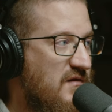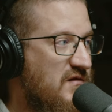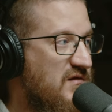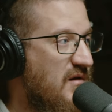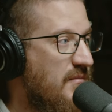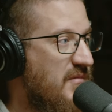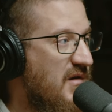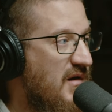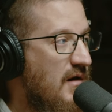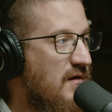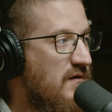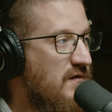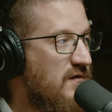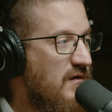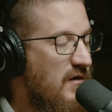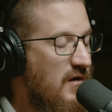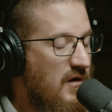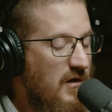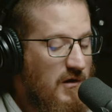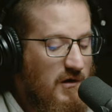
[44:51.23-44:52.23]
there's something else,
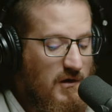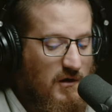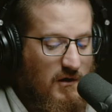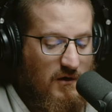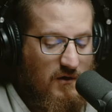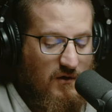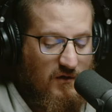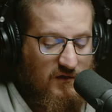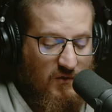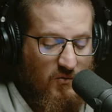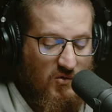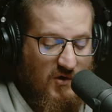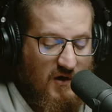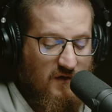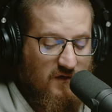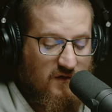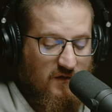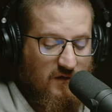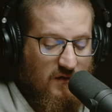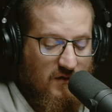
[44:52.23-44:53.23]
somewhere
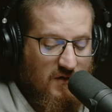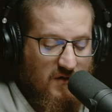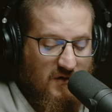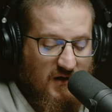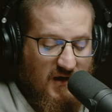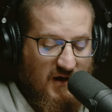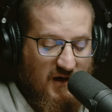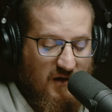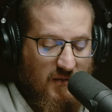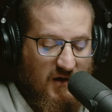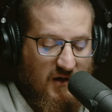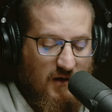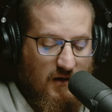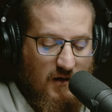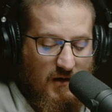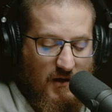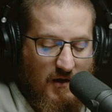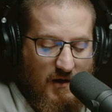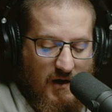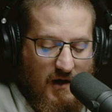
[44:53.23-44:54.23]
else you're leading me.
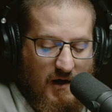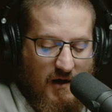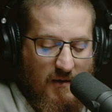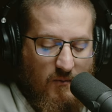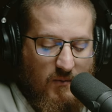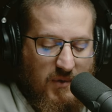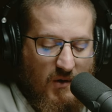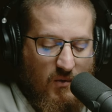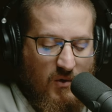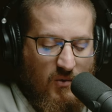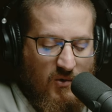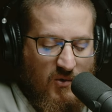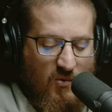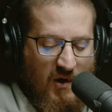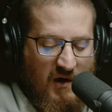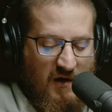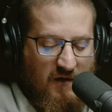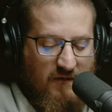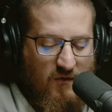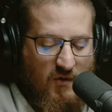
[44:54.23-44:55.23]
But what we
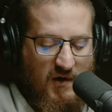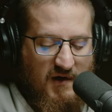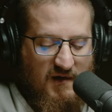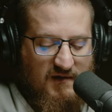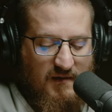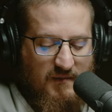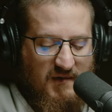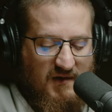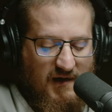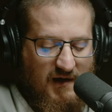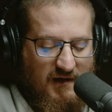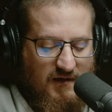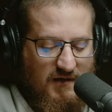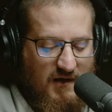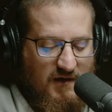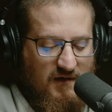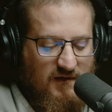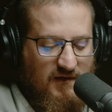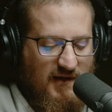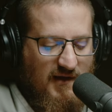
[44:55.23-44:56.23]
want to avoid is something like
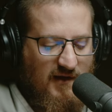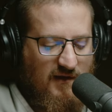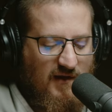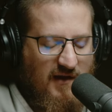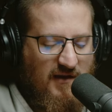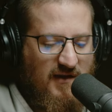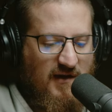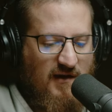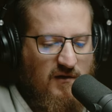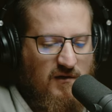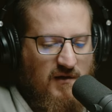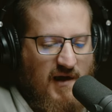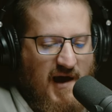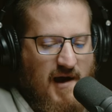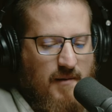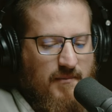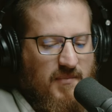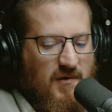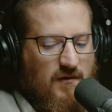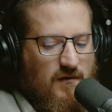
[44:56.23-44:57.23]
this. And it, I think it
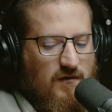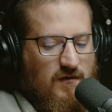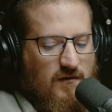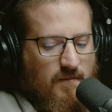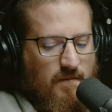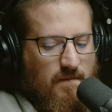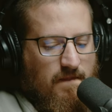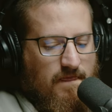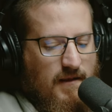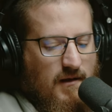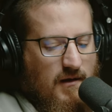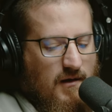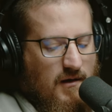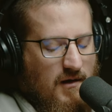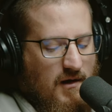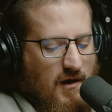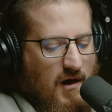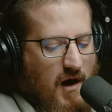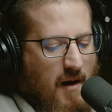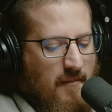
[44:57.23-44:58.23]
happens.
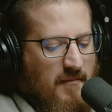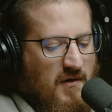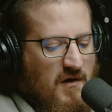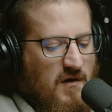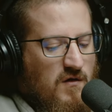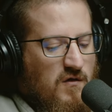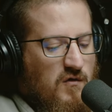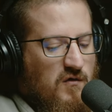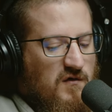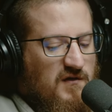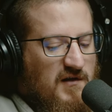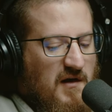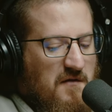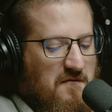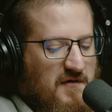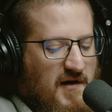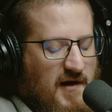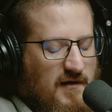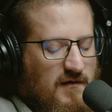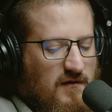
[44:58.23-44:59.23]
I'm going to use
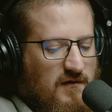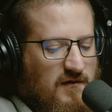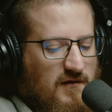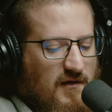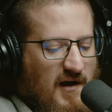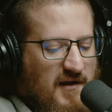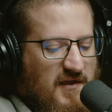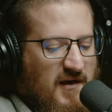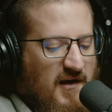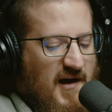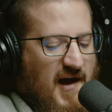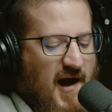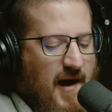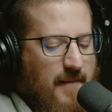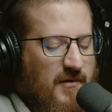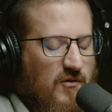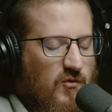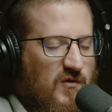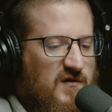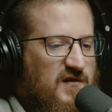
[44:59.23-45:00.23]
St. Francis. I think it
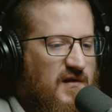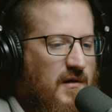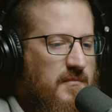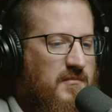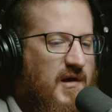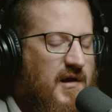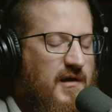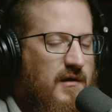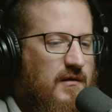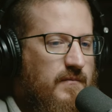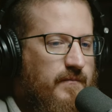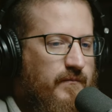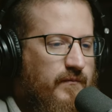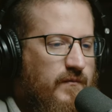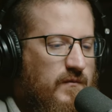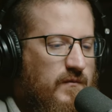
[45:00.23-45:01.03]
happened with some like